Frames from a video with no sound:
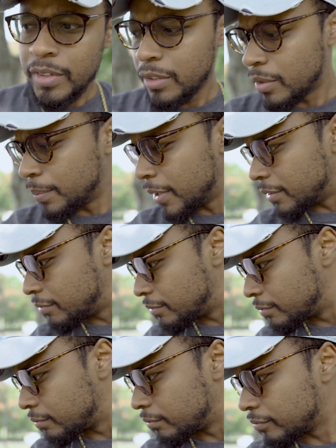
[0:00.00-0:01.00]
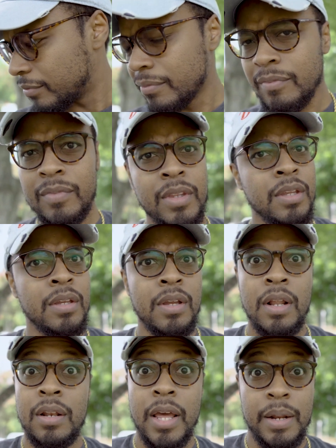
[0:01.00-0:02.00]
a little bit.
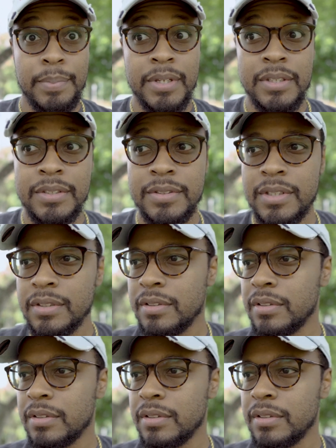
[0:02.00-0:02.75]
A lot of bees.